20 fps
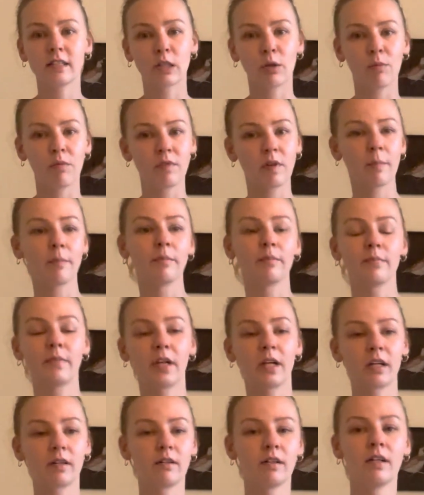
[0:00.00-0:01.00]
Some of them
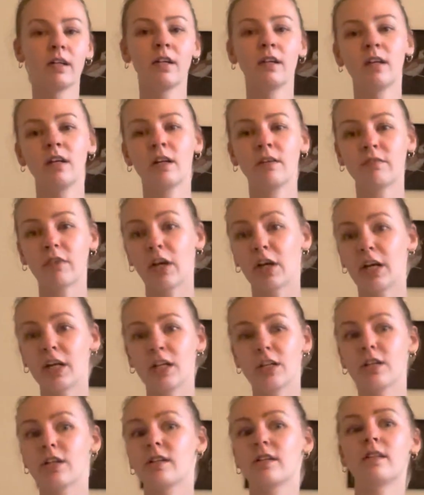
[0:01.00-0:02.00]
that are very
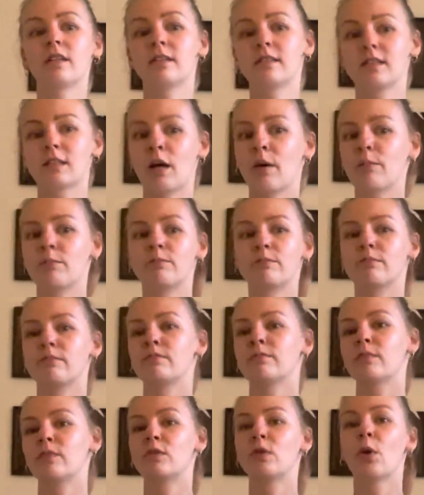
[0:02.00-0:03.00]
good,
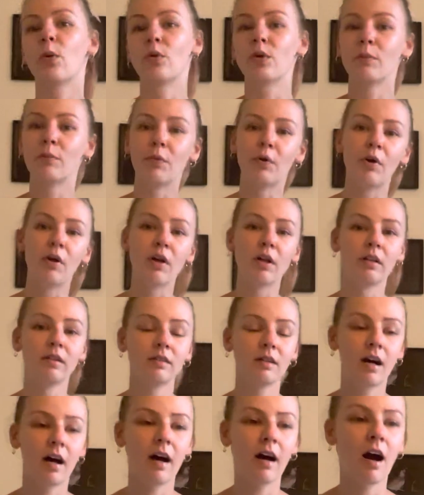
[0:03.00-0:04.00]
some
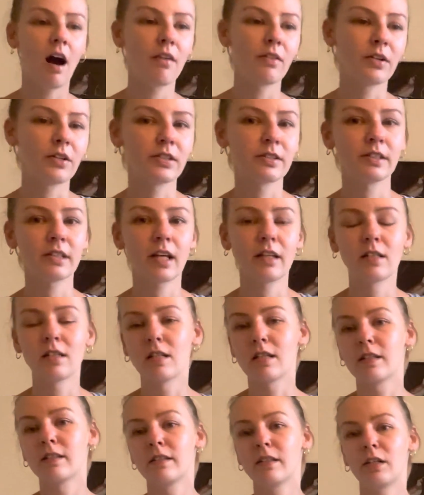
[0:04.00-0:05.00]
notable, others that
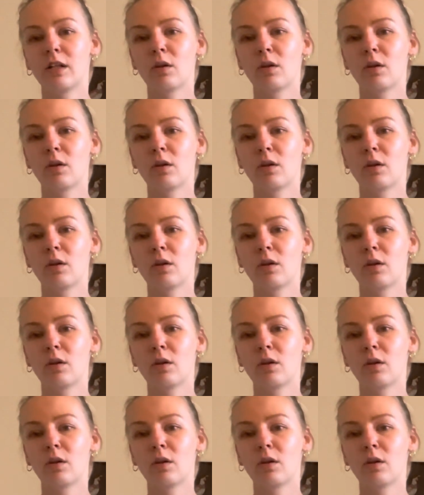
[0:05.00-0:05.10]
are,